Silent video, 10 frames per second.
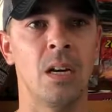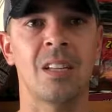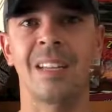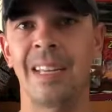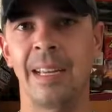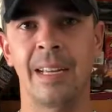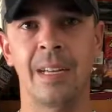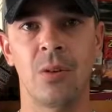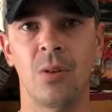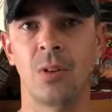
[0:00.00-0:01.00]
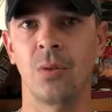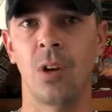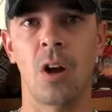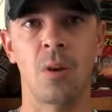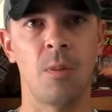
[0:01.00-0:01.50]
cleaning or doing
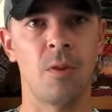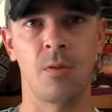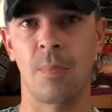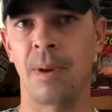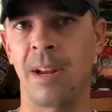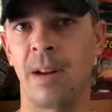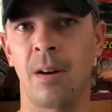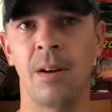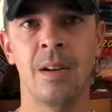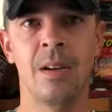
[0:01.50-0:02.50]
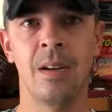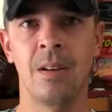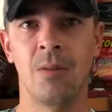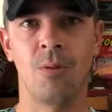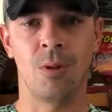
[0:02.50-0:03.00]
automotive repair
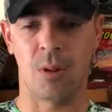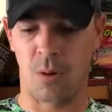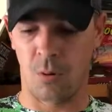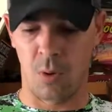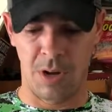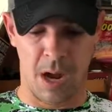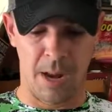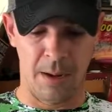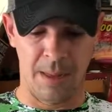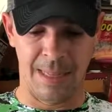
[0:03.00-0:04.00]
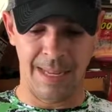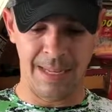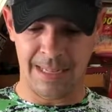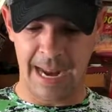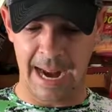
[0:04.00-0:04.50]
or whatnot.
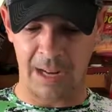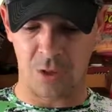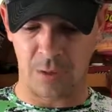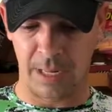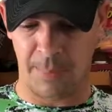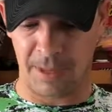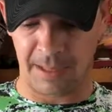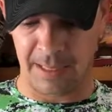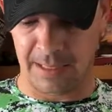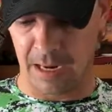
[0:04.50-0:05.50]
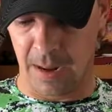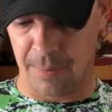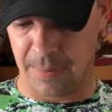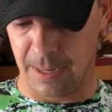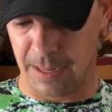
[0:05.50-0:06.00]
These actually, I picked these
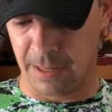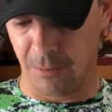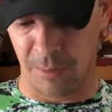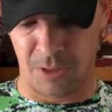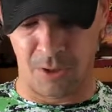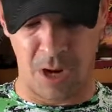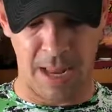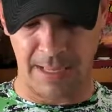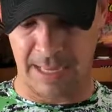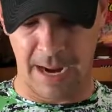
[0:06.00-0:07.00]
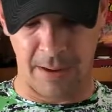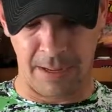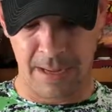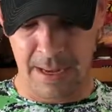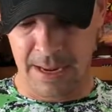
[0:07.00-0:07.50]
up. They wanted me to try these
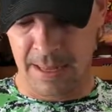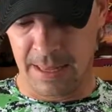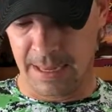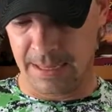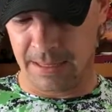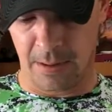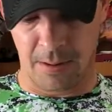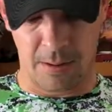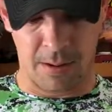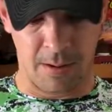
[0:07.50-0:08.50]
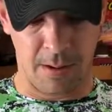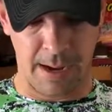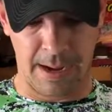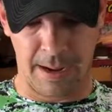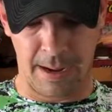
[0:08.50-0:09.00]
out. These are
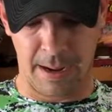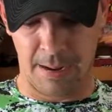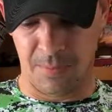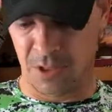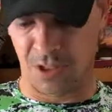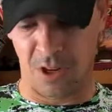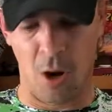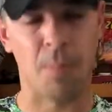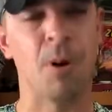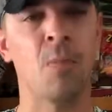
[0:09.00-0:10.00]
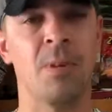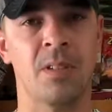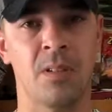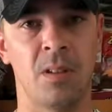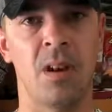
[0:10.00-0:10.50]
just an
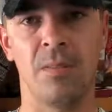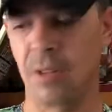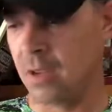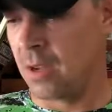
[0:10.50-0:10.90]
all-purpose glove